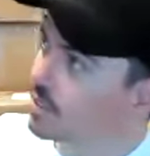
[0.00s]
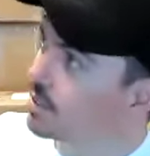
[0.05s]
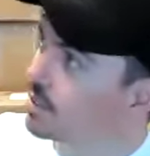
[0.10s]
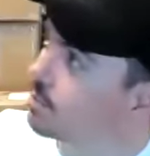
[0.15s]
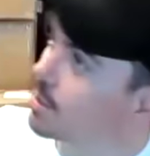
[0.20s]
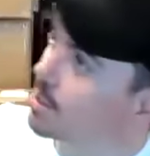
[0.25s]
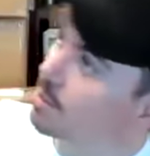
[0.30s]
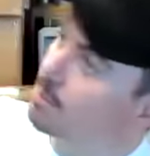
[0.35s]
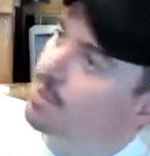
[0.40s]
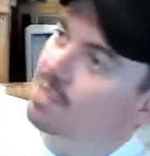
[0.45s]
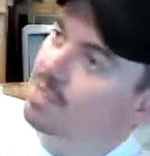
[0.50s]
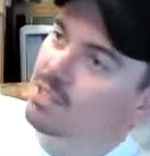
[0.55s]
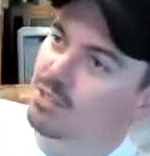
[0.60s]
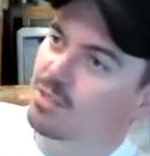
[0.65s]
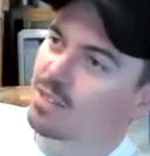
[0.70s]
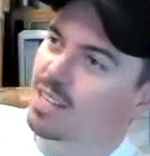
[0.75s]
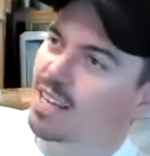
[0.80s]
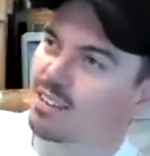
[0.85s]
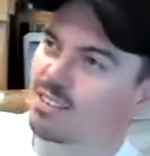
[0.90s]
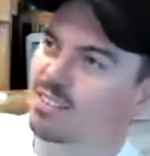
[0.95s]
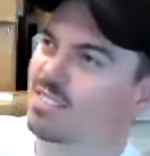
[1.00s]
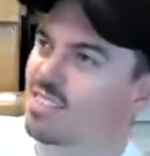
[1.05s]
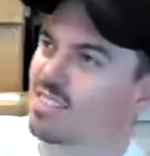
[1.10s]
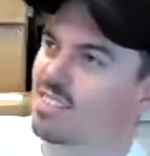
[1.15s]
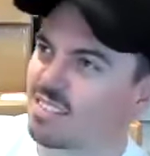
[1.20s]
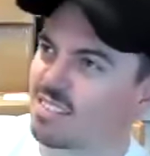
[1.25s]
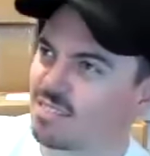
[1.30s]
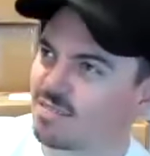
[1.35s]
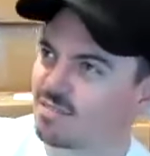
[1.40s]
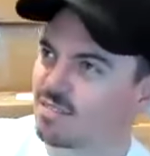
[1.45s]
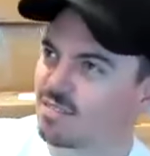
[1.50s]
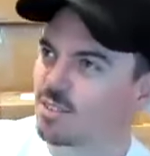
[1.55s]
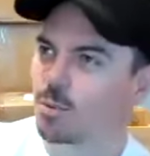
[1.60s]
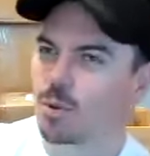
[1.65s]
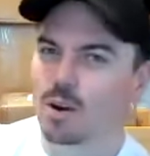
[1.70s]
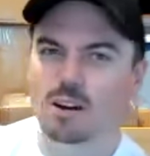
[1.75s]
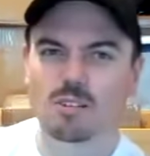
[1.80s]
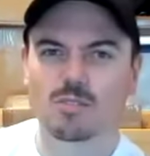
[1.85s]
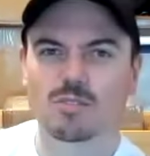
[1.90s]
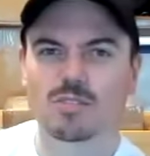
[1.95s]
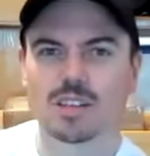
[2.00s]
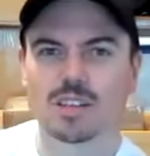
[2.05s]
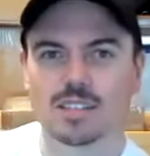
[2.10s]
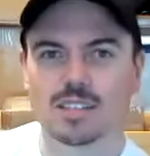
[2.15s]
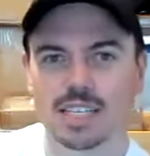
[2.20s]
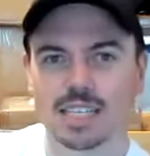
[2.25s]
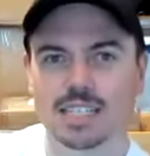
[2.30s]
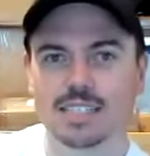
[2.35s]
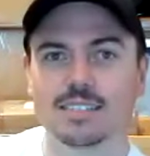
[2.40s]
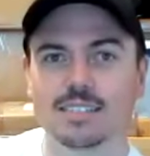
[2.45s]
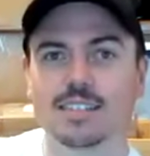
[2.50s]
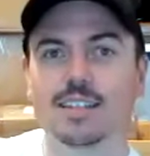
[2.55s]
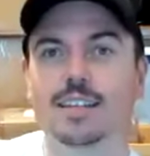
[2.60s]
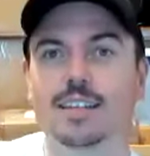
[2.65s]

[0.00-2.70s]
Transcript: must have been 2012, 13.